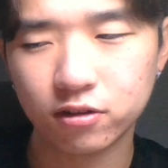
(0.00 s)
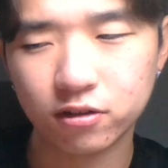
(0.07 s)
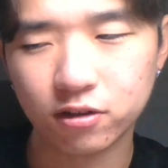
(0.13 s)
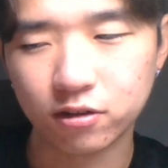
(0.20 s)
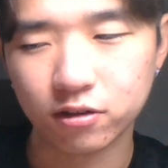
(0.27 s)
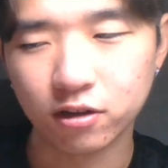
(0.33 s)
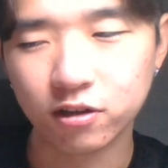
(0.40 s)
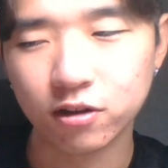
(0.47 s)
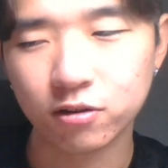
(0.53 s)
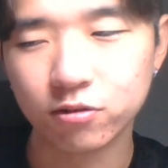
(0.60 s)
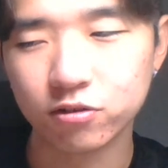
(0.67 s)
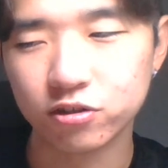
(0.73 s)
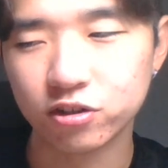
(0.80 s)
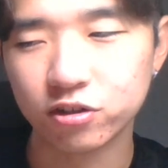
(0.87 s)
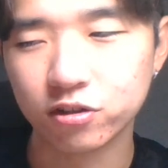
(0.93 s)
and not
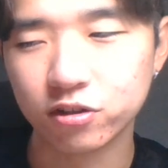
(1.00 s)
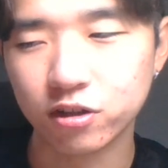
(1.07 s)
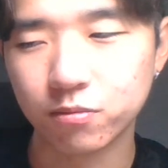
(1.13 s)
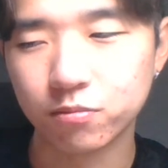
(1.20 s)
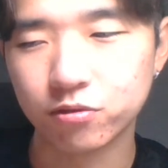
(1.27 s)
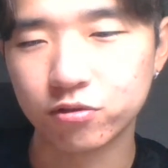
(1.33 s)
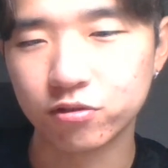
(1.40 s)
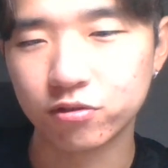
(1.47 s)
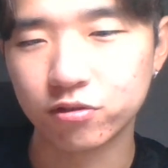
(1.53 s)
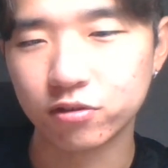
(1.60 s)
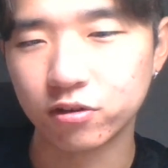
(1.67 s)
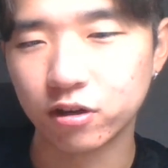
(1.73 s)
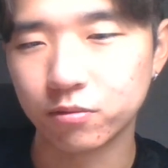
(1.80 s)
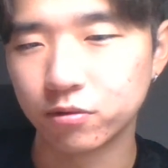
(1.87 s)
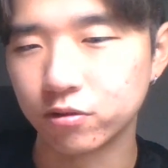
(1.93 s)
energy, the temperature
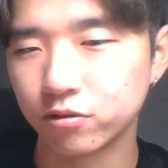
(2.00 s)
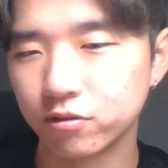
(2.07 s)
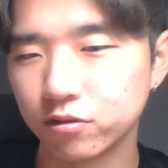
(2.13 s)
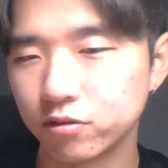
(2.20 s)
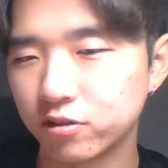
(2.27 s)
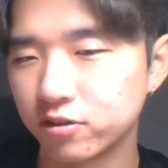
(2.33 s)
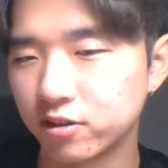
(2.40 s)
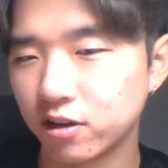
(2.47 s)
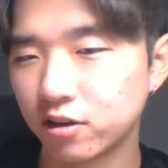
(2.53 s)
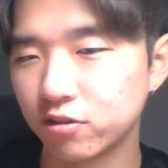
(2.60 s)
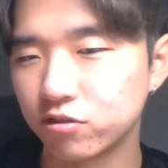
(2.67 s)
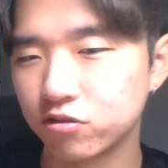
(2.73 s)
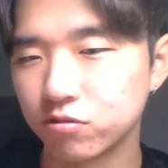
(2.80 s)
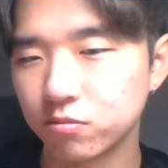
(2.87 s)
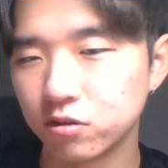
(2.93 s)
level state
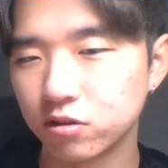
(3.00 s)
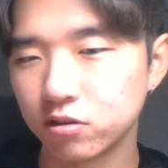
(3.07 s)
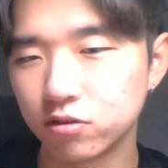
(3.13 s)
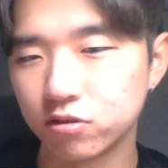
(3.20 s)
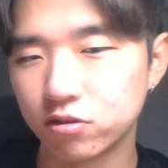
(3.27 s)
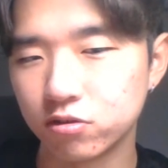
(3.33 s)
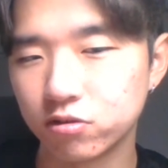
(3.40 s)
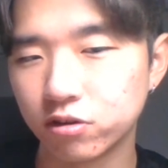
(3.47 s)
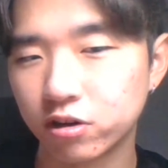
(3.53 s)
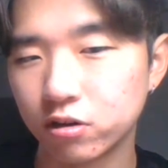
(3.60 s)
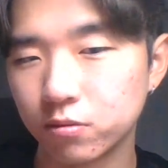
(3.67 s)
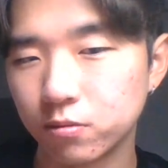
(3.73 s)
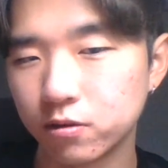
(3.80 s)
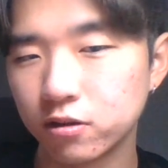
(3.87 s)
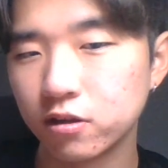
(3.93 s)
should be the 0
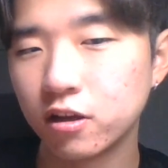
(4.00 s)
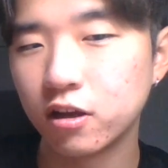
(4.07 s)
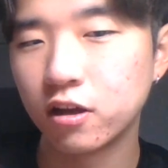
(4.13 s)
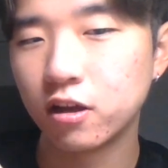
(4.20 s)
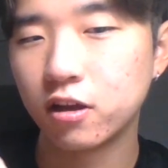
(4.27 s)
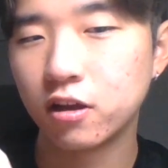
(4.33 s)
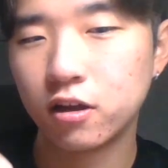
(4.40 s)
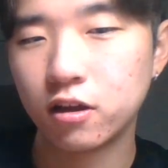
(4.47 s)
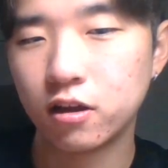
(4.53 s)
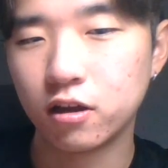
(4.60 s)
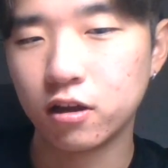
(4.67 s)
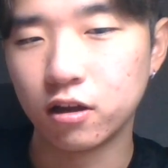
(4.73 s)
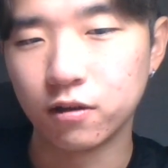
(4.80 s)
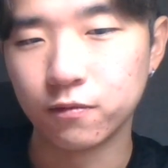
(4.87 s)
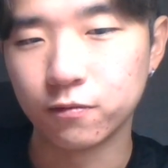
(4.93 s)
Kelvin,
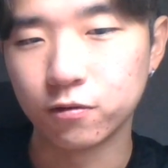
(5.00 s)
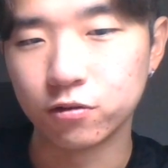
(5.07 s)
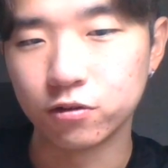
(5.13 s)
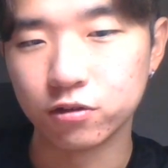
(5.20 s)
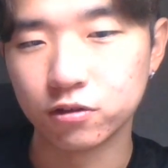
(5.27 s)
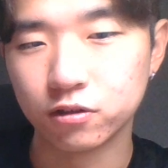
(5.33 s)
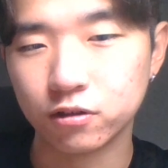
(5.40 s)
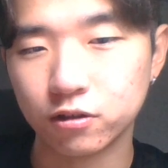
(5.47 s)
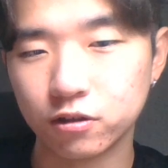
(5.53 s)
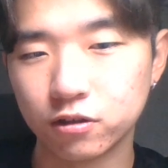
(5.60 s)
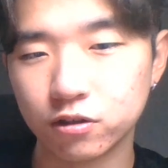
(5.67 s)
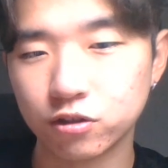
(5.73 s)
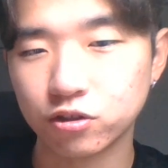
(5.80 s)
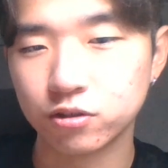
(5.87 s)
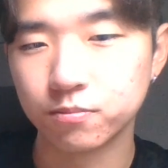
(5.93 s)
and for the
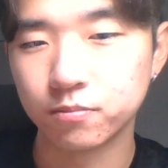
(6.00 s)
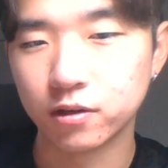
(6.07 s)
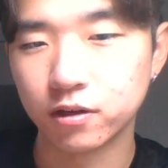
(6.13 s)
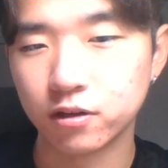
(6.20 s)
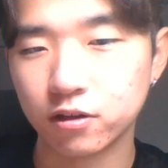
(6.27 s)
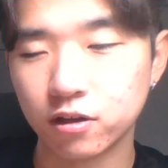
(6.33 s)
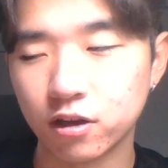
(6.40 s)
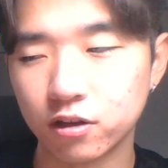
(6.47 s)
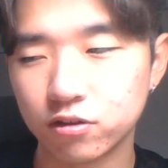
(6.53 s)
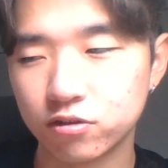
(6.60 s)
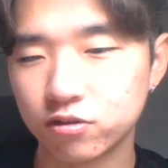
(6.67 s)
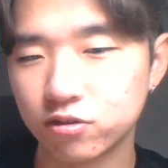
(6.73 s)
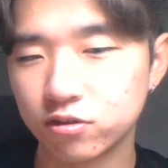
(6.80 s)
conduction band, that